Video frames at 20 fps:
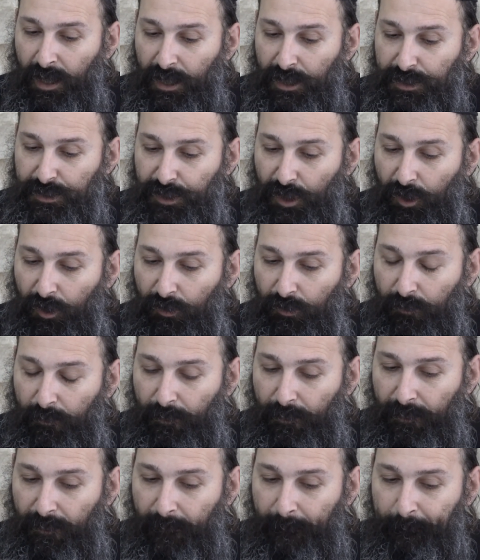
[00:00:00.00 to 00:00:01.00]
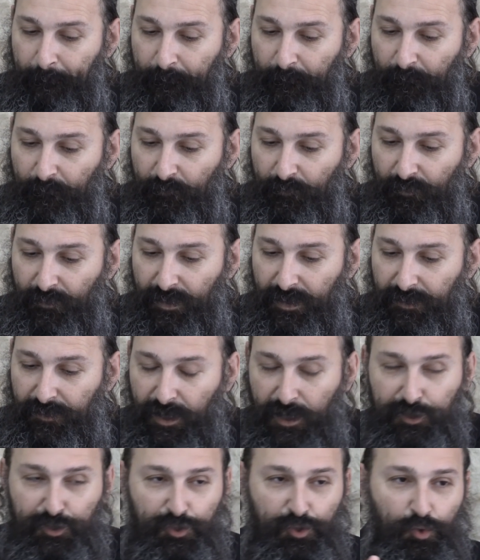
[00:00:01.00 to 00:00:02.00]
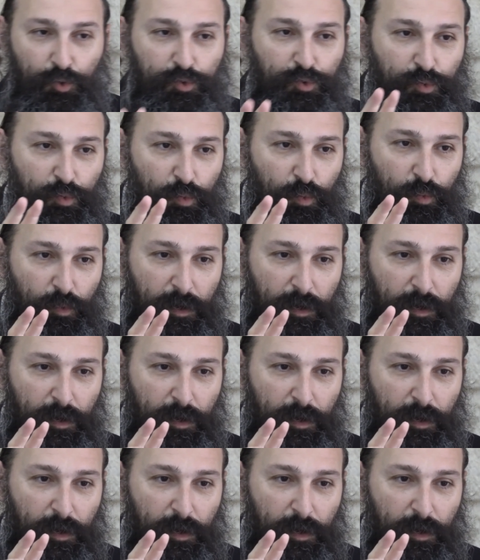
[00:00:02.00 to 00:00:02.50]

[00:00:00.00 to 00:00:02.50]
So there are two